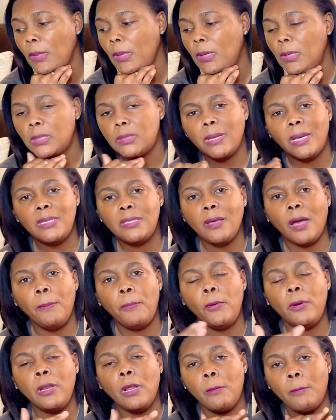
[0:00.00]
So I started
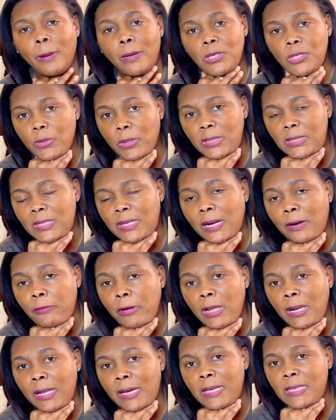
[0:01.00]
putting on my shorts and I
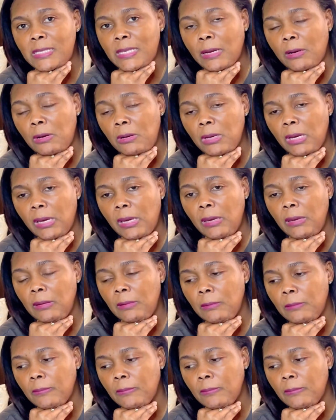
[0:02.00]
realized that, okay,